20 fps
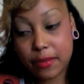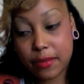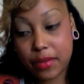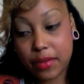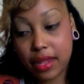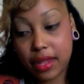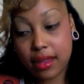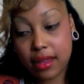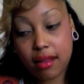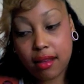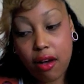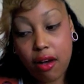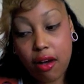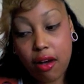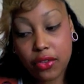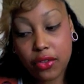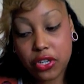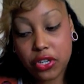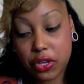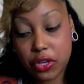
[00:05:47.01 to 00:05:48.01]
I like all
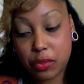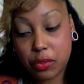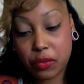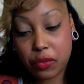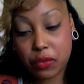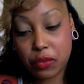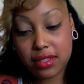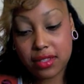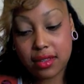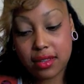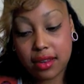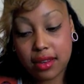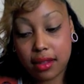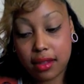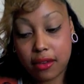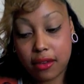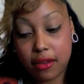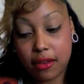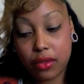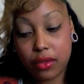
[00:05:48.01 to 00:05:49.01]
the Chucky movies, and I
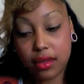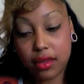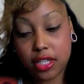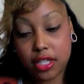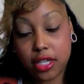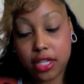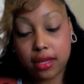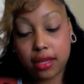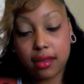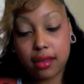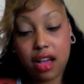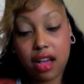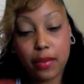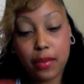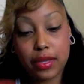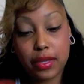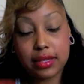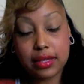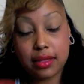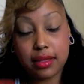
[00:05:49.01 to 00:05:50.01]
love the Chucky
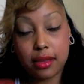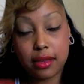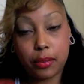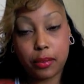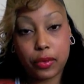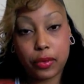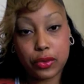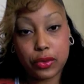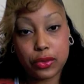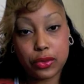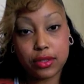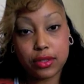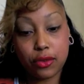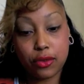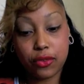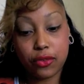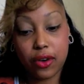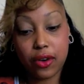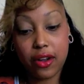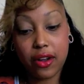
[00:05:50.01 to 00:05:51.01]
comics that they produced so
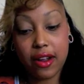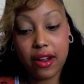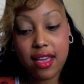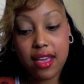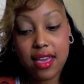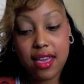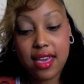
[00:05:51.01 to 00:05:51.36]
far.